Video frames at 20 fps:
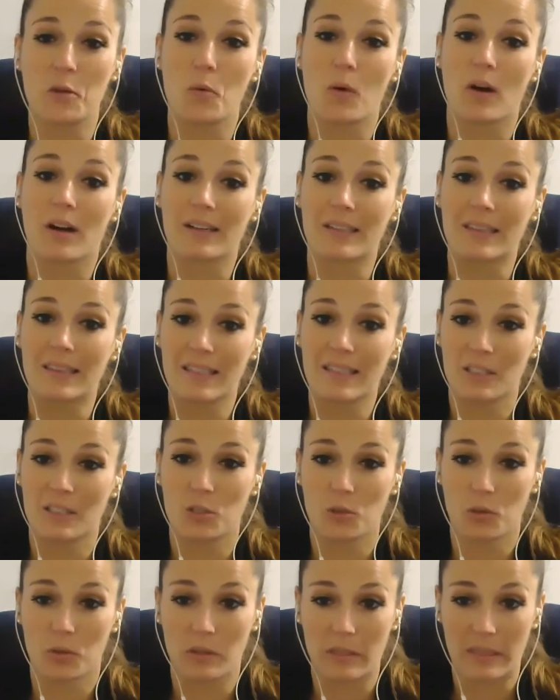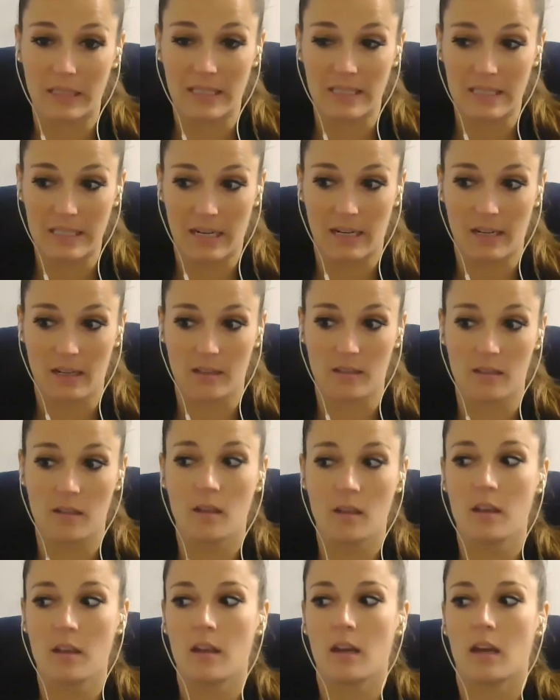you are literally dying
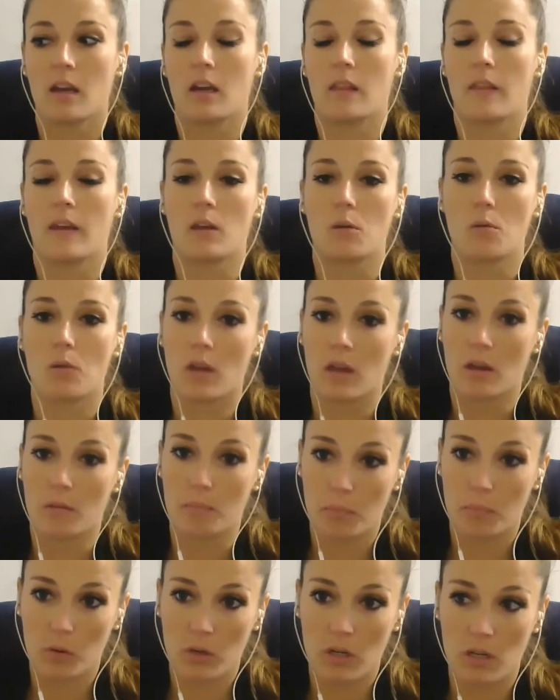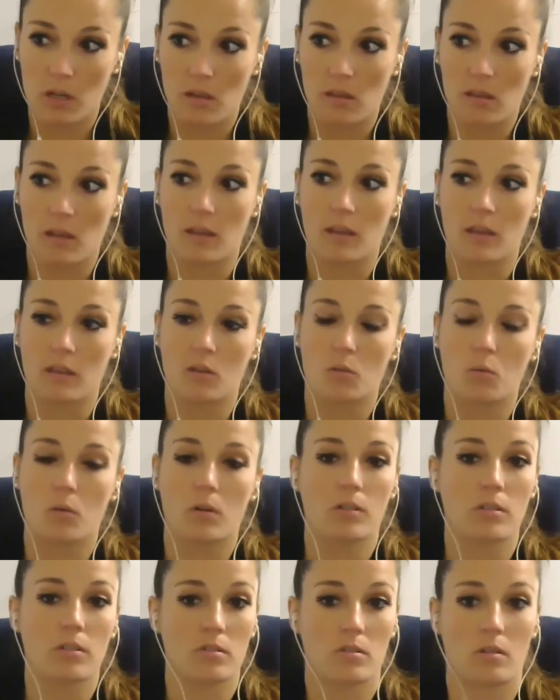and that you can't breathe and that the
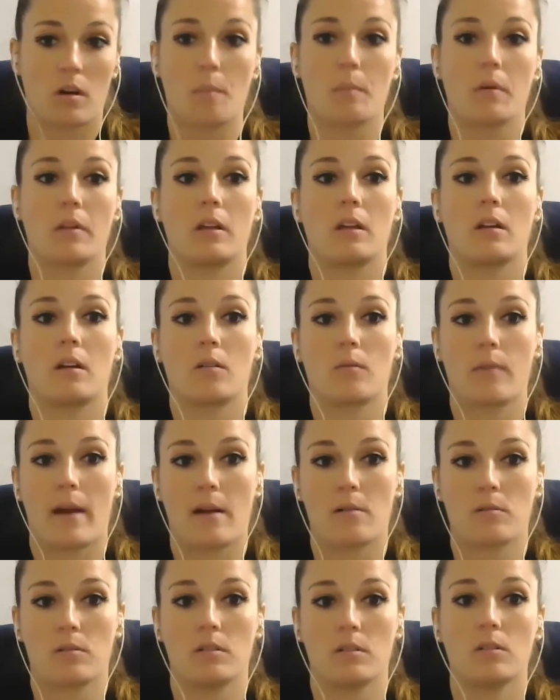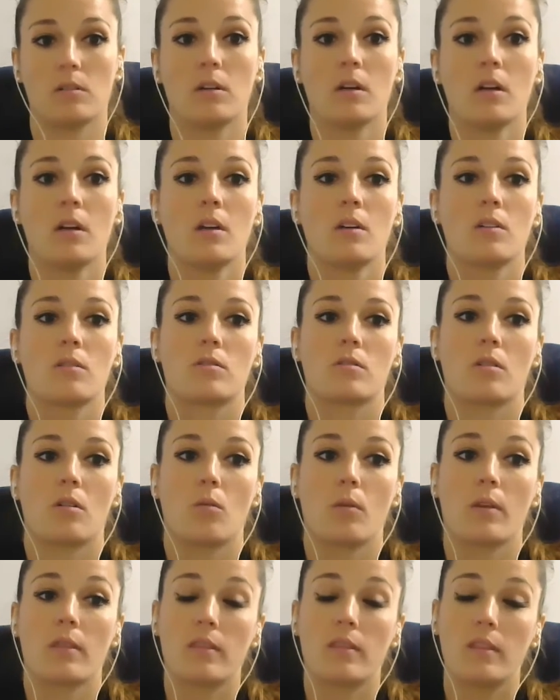world is crumbling around you.
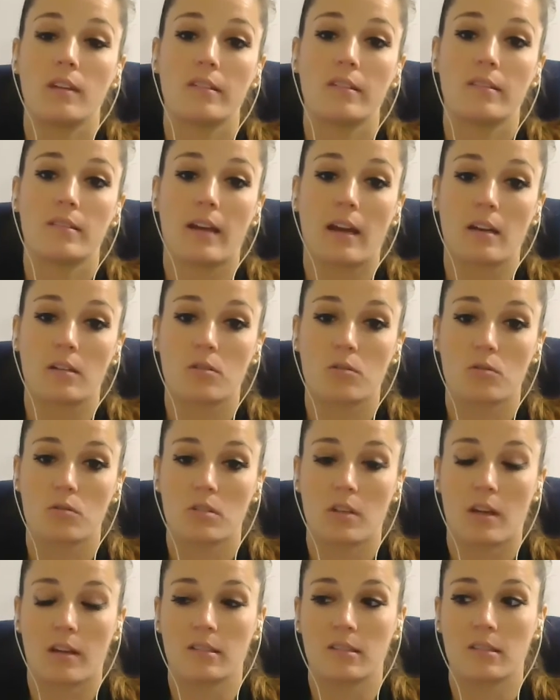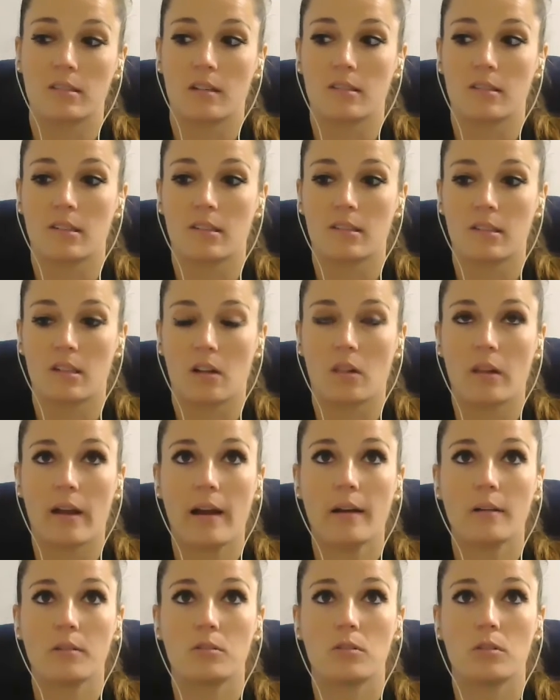So what this exercise does is it
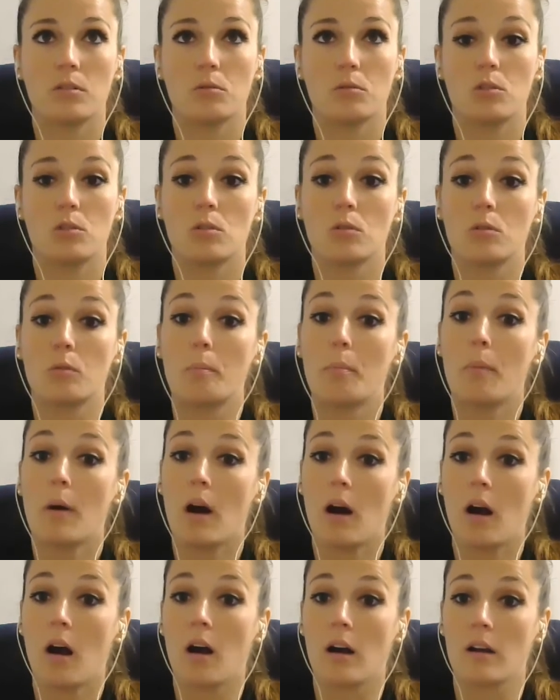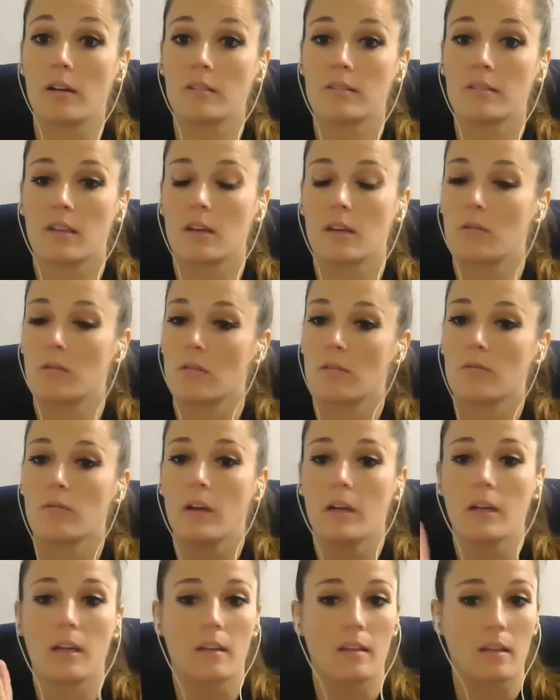allows you to pause, like
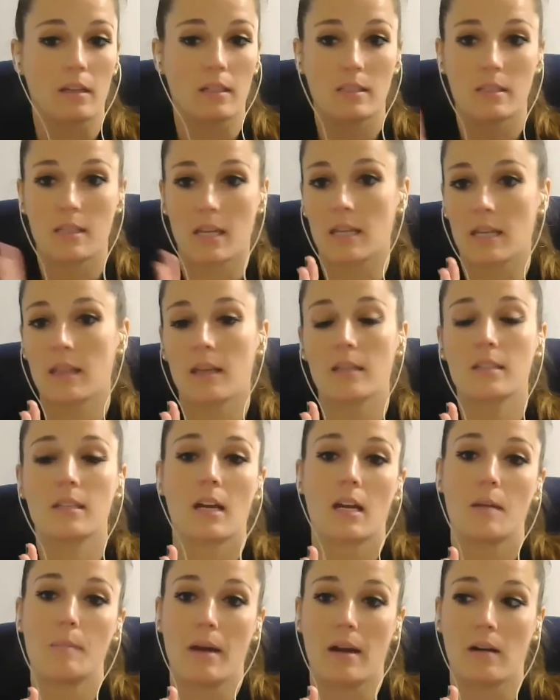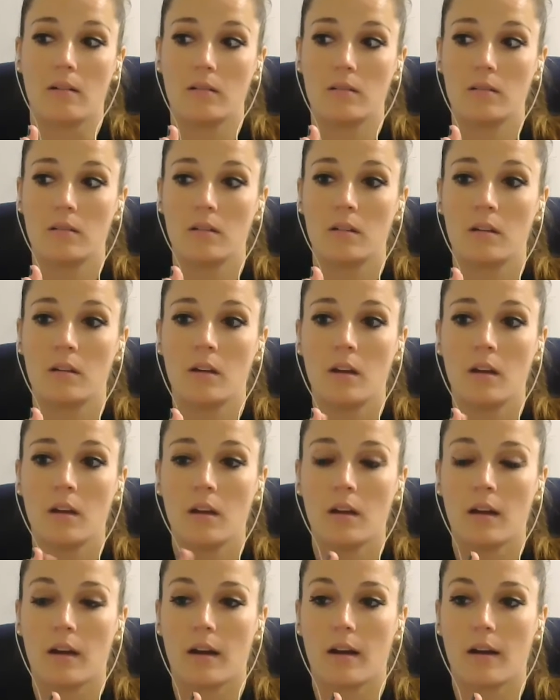ready, and like take that time out,
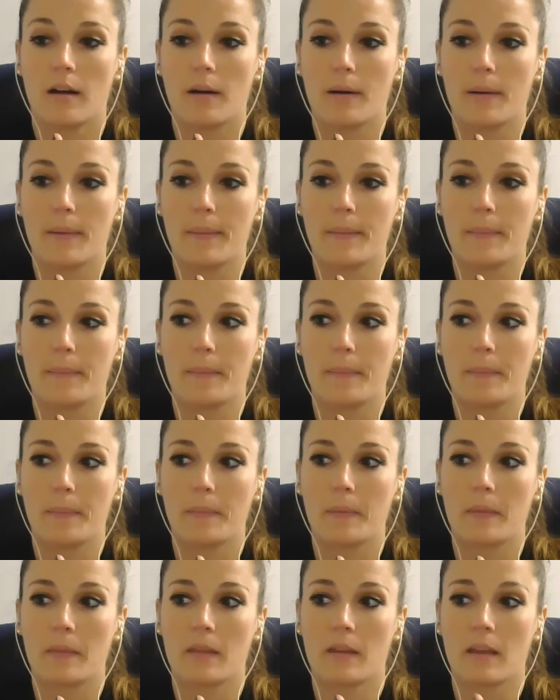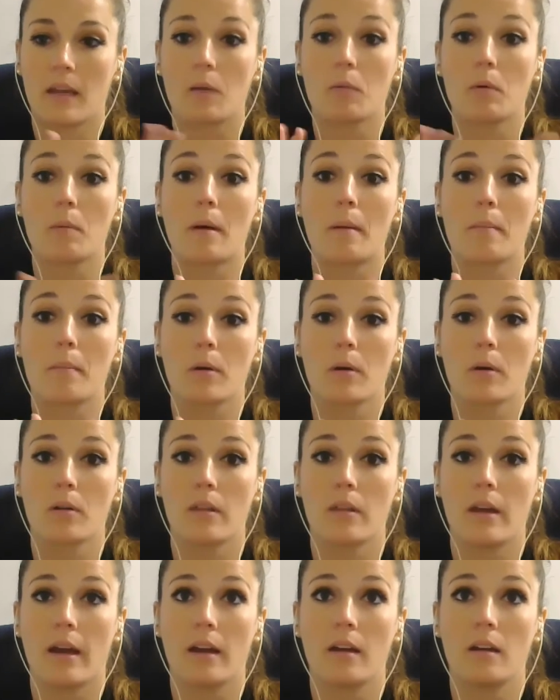and remember
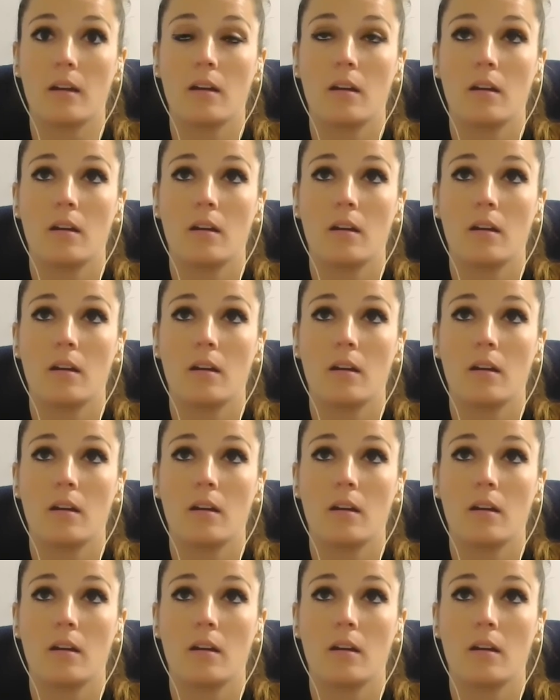that